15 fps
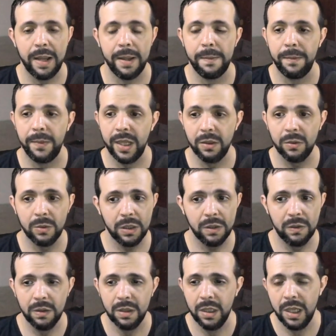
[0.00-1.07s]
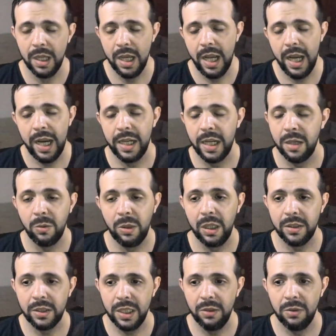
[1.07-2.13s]
networks, and I will
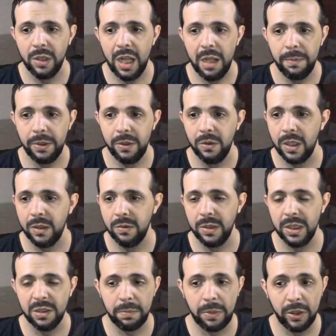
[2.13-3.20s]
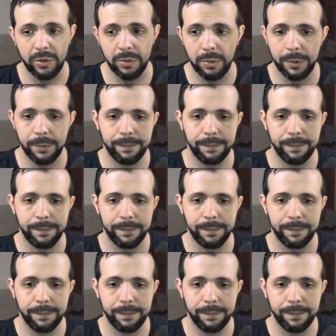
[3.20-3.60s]
try to help you as soon as possible.